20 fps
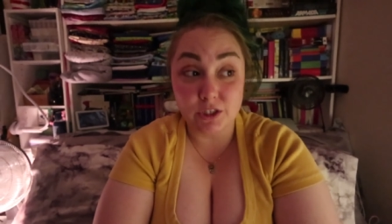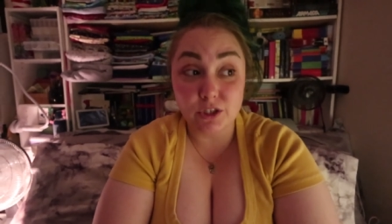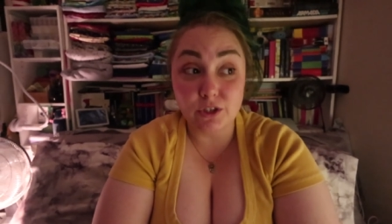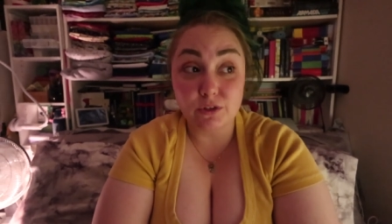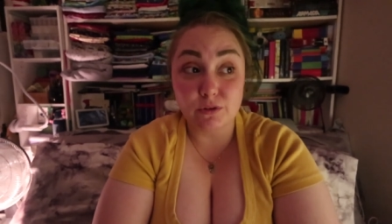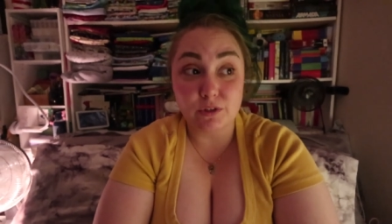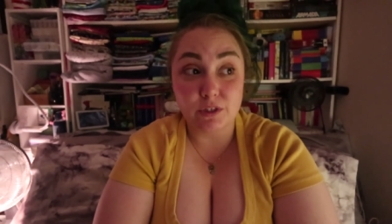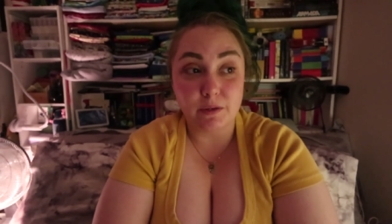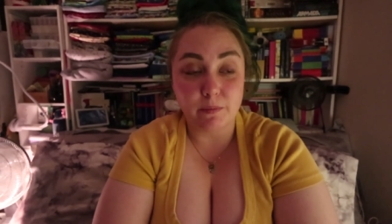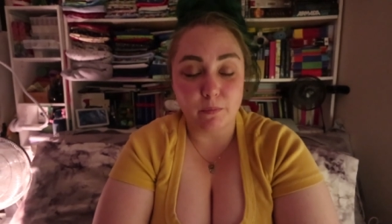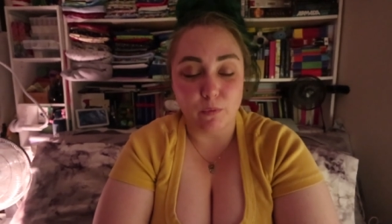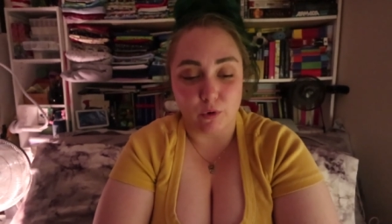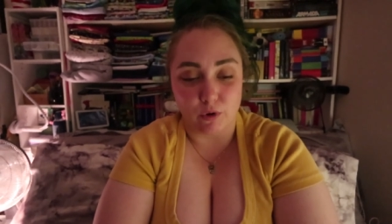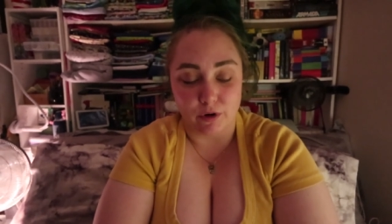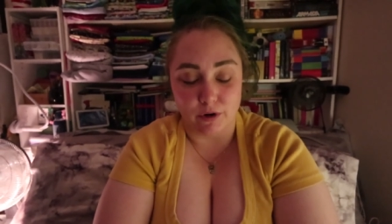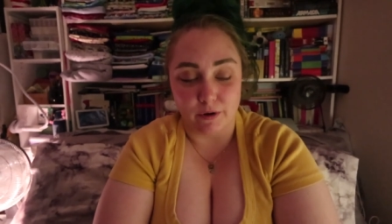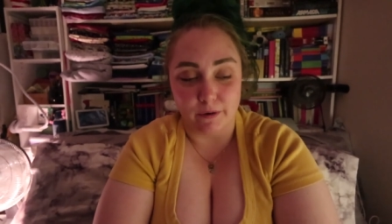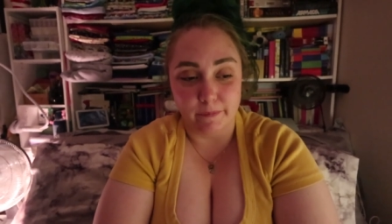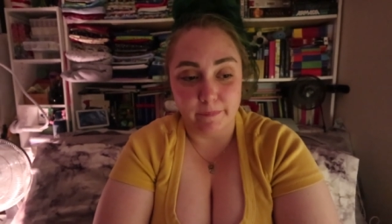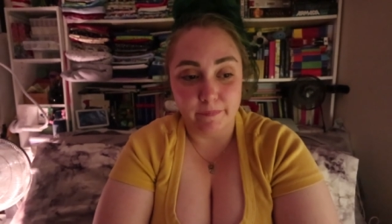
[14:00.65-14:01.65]
to do
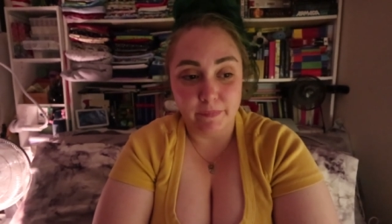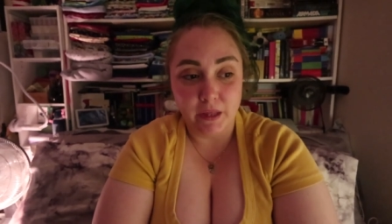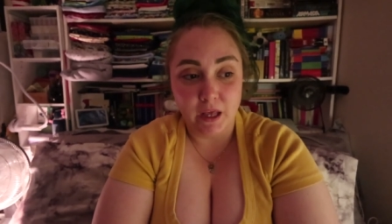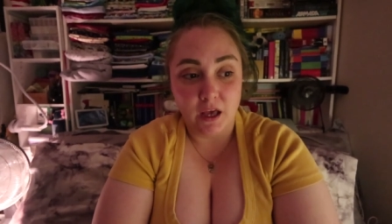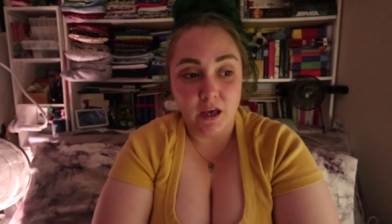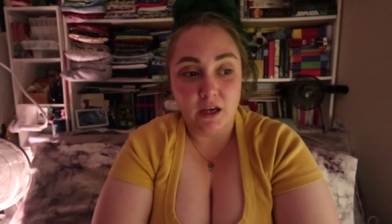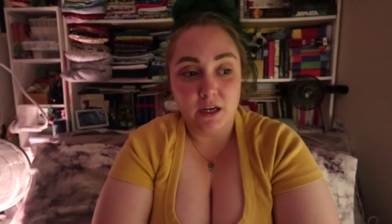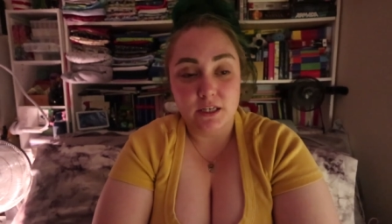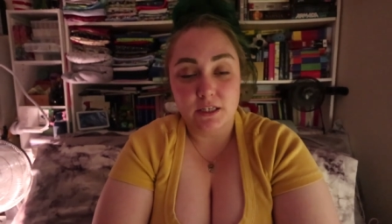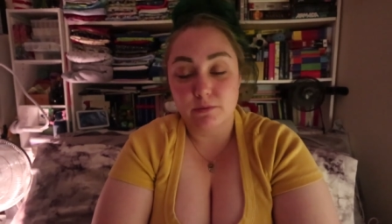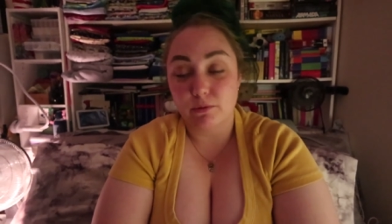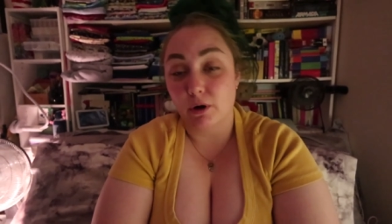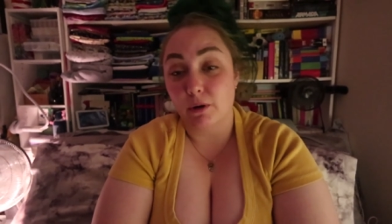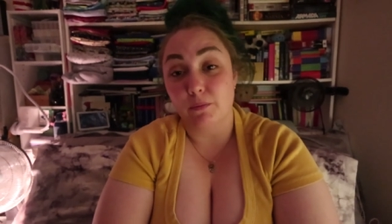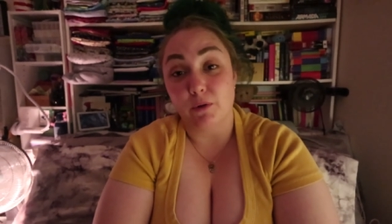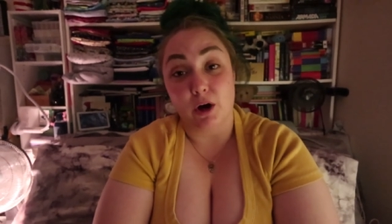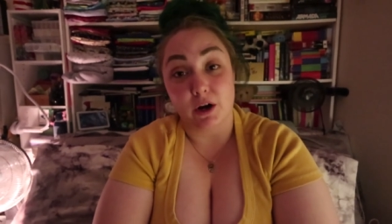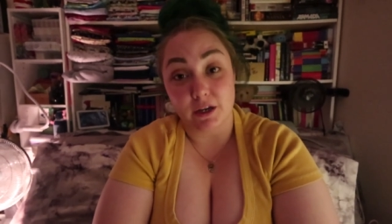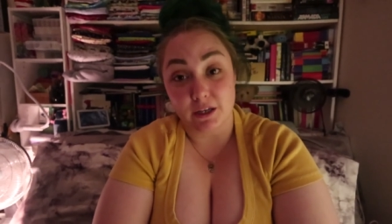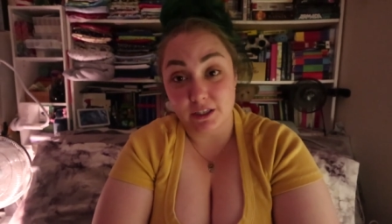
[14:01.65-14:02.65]
tomorrow. Tomorrow
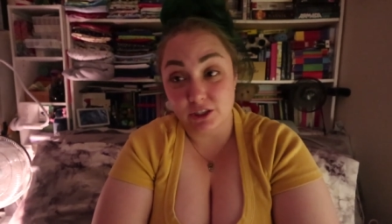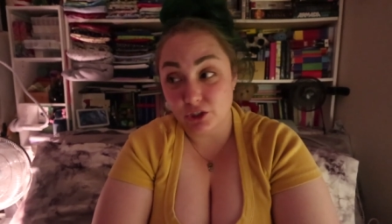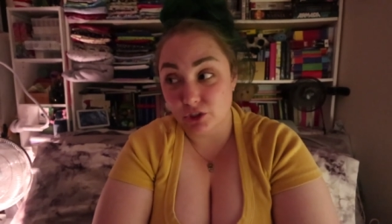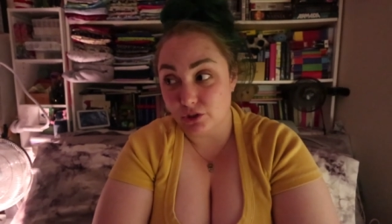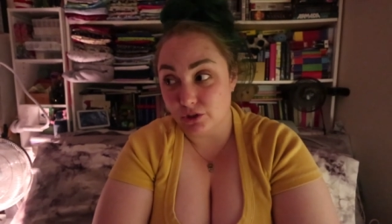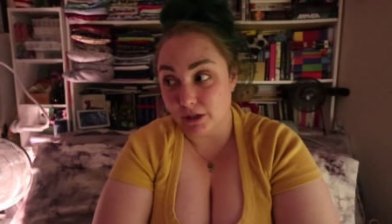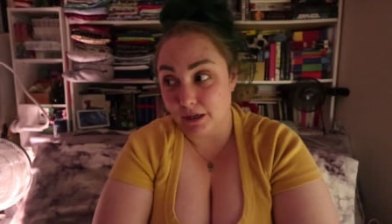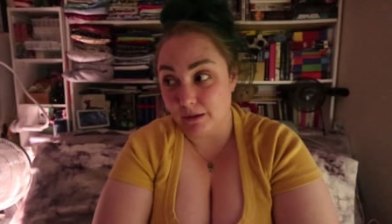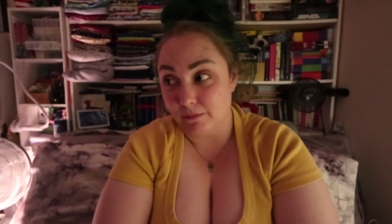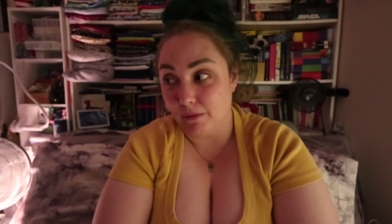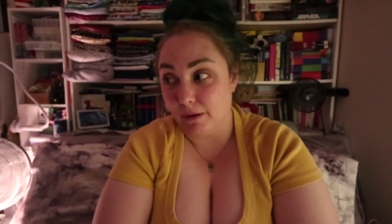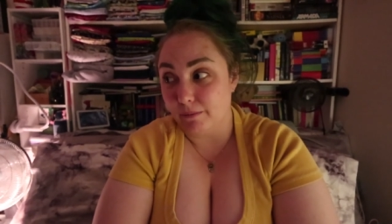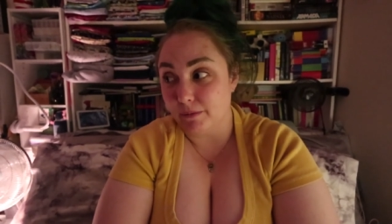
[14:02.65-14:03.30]
I'm not gonna stream.